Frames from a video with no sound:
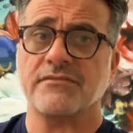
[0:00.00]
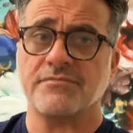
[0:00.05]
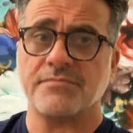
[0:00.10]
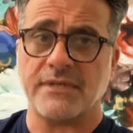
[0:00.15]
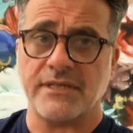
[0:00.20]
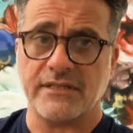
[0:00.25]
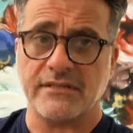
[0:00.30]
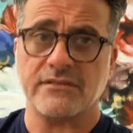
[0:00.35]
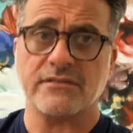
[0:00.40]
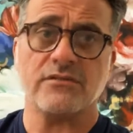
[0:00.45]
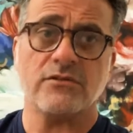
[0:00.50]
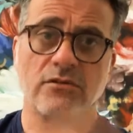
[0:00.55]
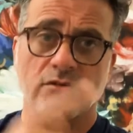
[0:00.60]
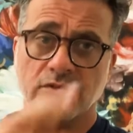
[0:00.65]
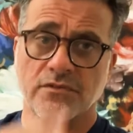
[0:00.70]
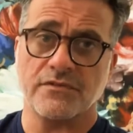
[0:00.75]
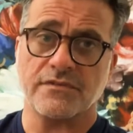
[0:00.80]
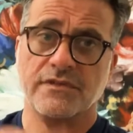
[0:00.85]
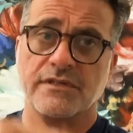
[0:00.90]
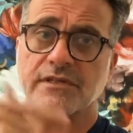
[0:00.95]
of paint
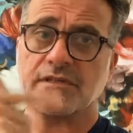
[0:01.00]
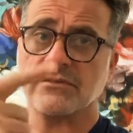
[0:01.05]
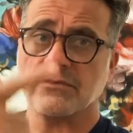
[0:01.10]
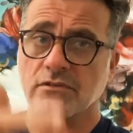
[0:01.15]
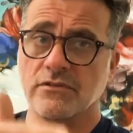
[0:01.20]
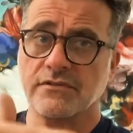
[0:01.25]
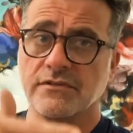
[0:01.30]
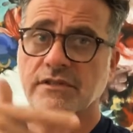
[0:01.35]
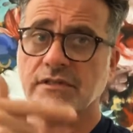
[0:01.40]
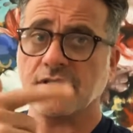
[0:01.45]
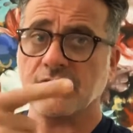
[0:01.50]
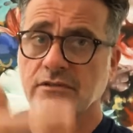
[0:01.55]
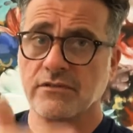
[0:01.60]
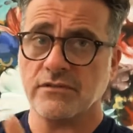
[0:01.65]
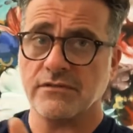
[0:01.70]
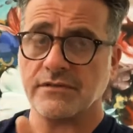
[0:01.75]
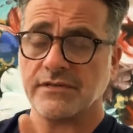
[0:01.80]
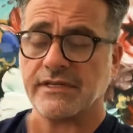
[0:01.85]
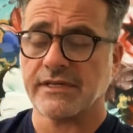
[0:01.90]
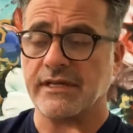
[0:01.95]
over and over and
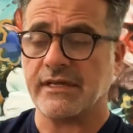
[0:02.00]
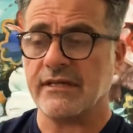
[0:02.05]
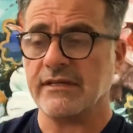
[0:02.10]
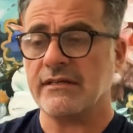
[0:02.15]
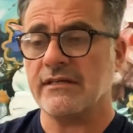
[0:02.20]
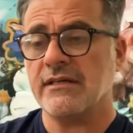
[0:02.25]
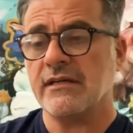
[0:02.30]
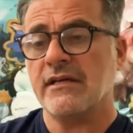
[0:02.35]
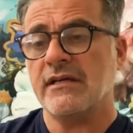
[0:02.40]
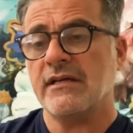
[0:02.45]
over again.